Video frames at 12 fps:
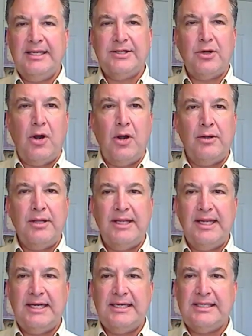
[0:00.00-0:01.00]
These are all
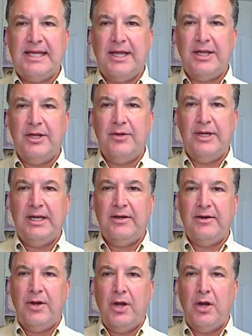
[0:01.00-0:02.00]
the things that you
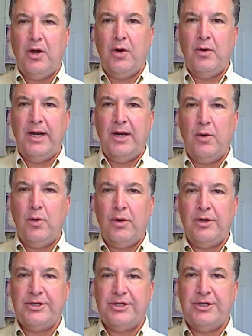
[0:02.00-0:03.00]
need to know in
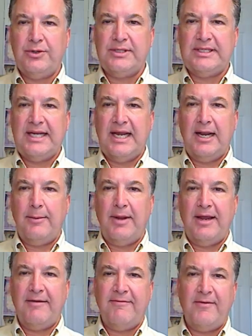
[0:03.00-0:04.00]
order to set
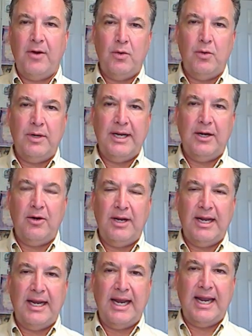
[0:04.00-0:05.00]
up a phone,
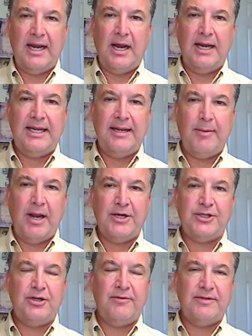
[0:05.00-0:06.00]
internet, and IT
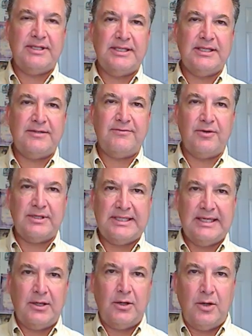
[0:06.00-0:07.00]
managed services for
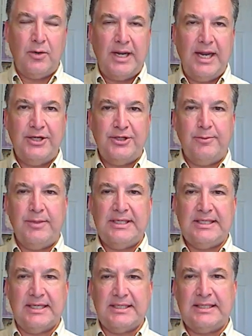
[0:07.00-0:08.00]
a single location
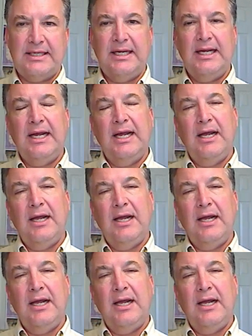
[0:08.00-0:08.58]
business.